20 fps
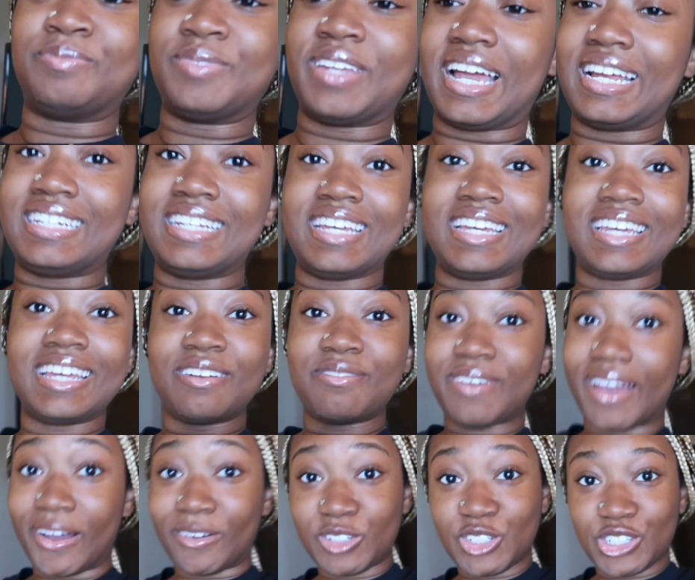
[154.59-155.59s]
I did get a
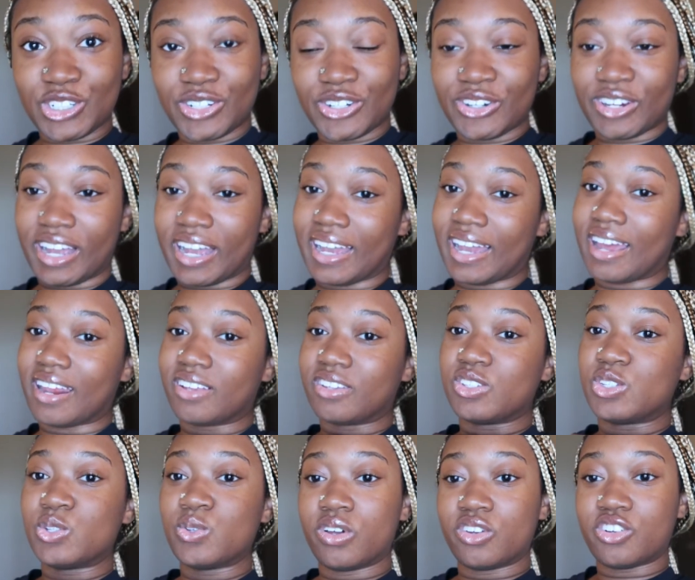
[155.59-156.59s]
voucher. I got a
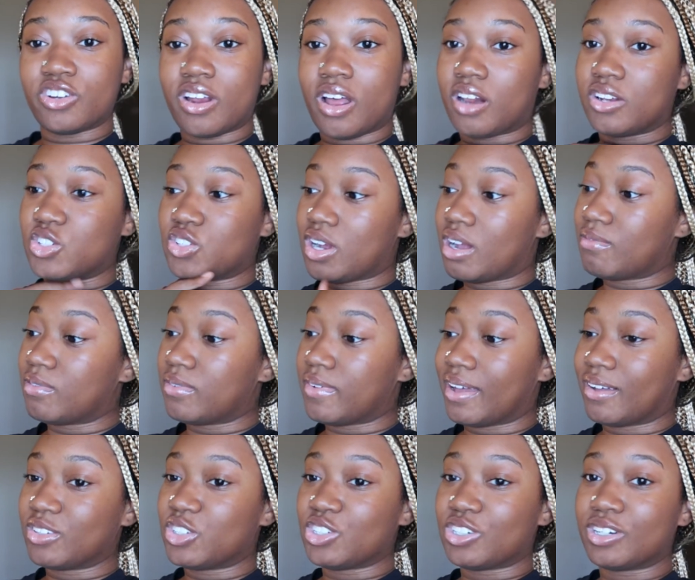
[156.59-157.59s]
$200 travel
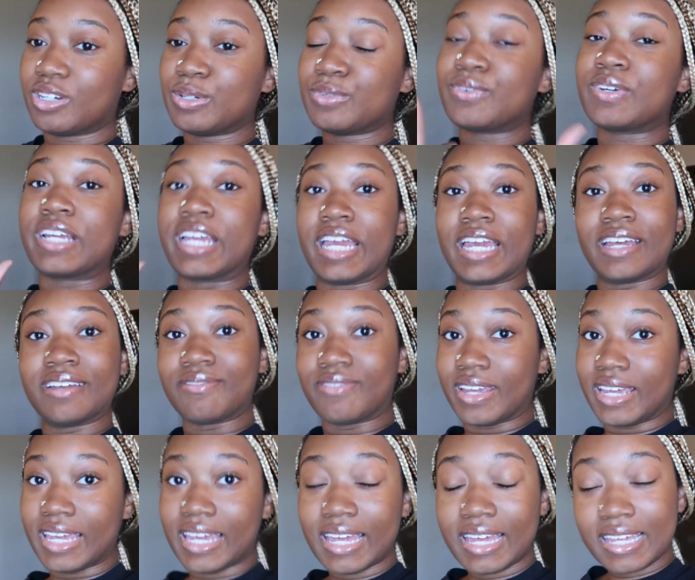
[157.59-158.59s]
voucher for the
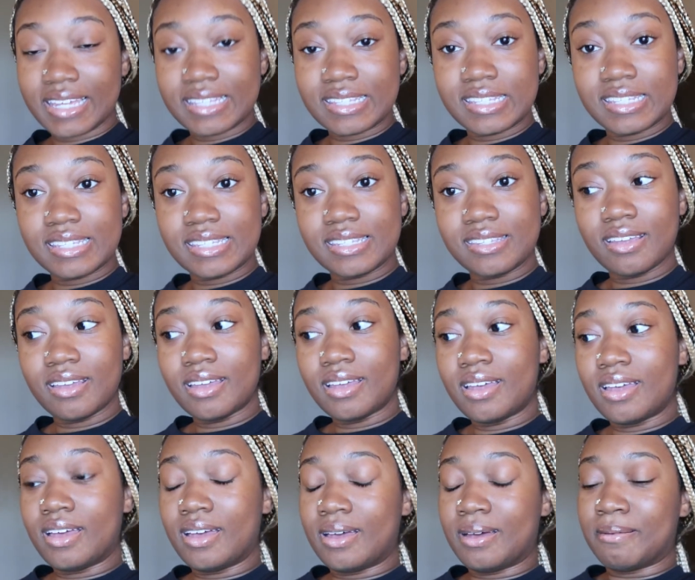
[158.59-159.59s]
inconvenience.
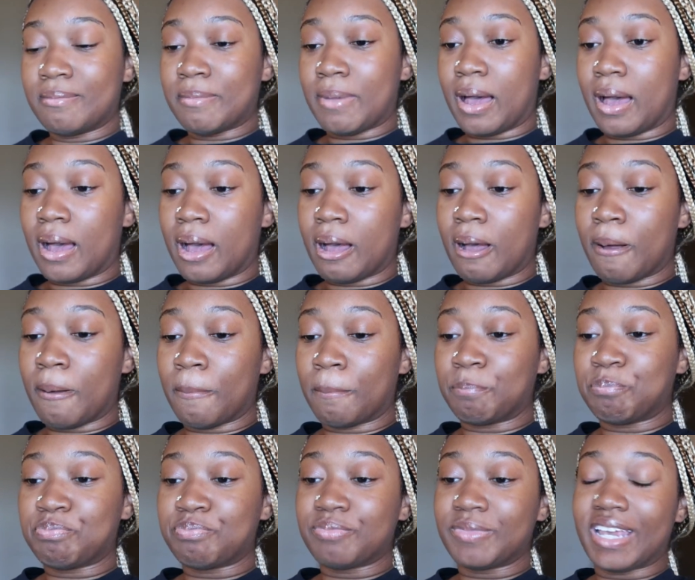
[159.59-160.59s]

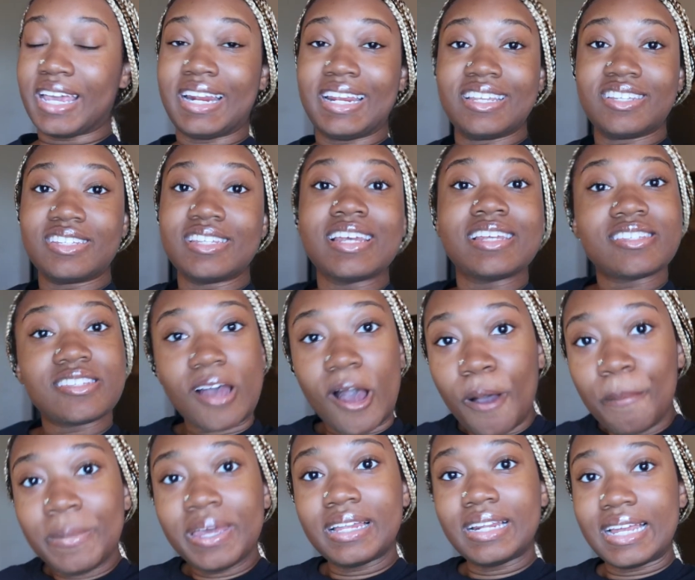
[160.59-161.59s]
And it just
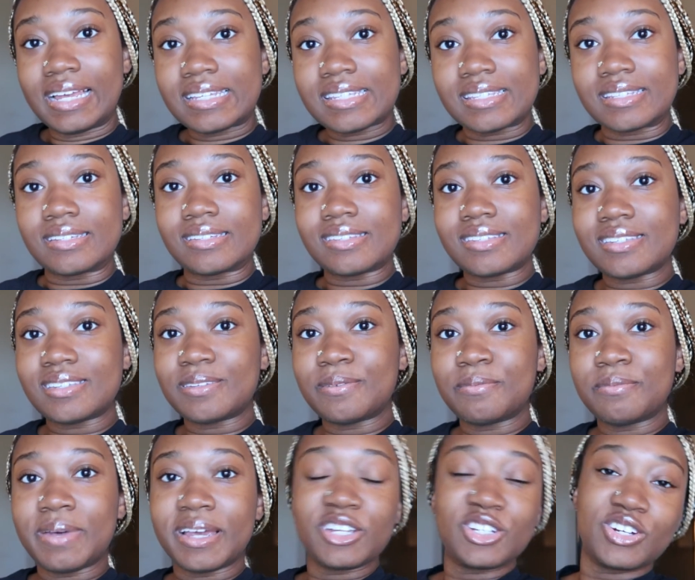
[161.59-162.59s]
taught me a lesson to
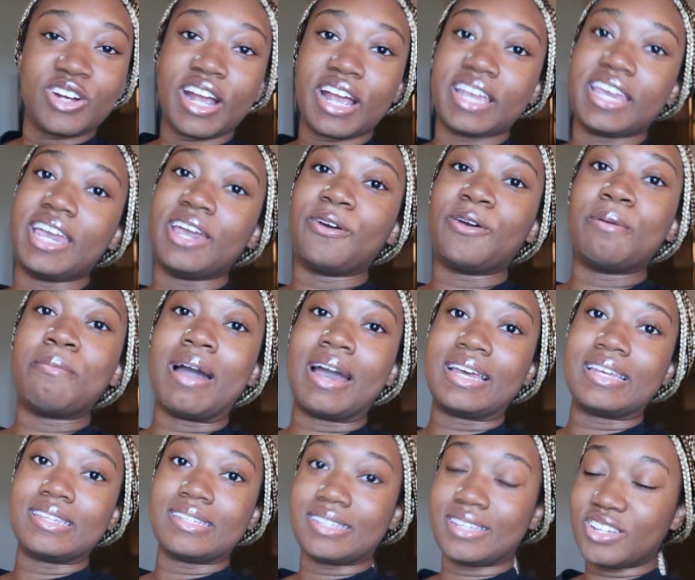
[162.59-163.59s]
make sure I carry my
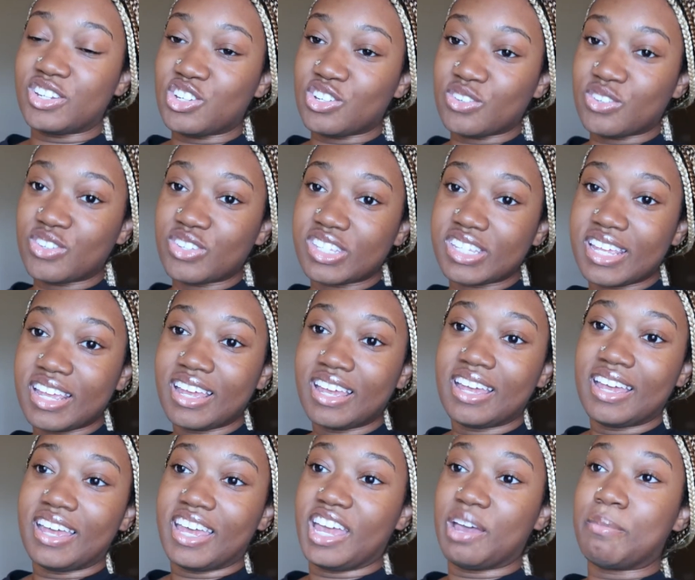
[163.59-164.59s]
essentials
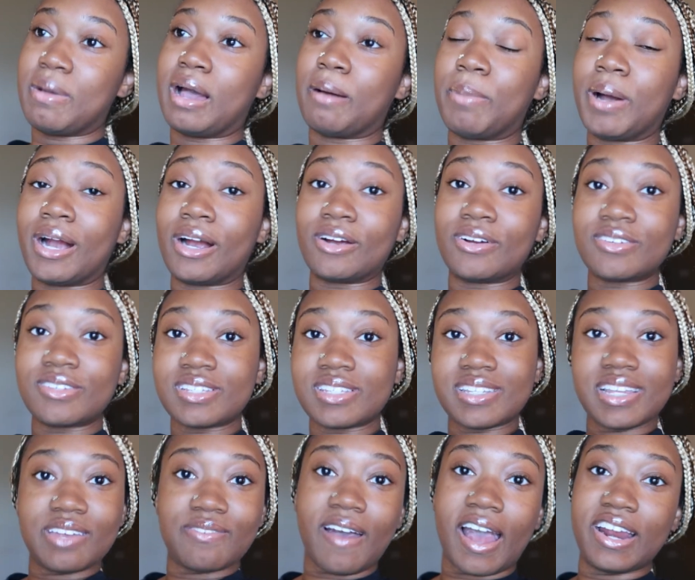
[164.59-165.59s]
in my purse
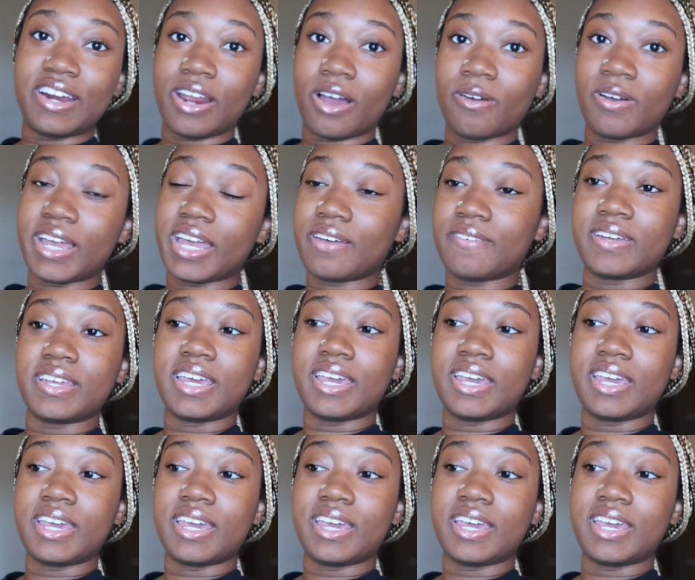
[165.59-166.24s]
if I don't have a